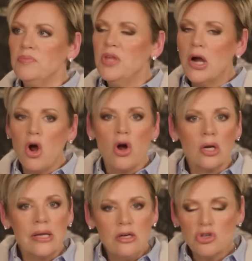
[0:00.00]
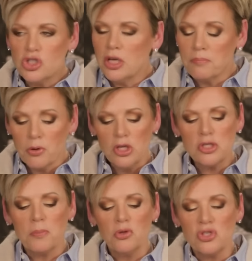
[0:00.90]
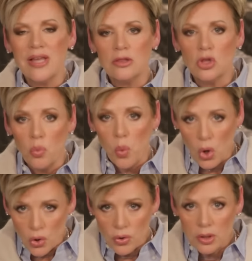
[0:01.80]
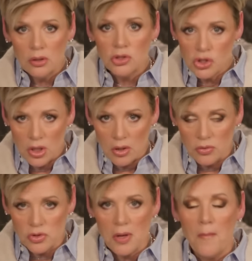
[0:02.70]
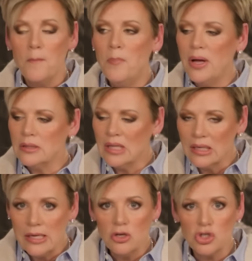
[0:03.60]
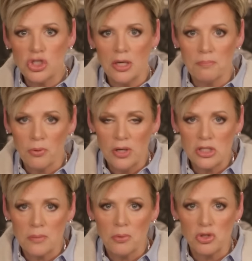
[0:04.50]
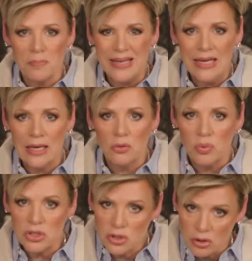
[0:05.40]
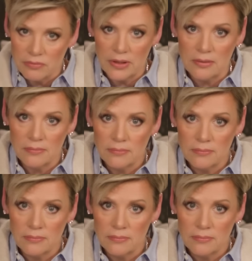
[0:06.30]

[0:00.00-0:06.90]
There are leadership principles that the Word shows, but the leadership principles begin with serving.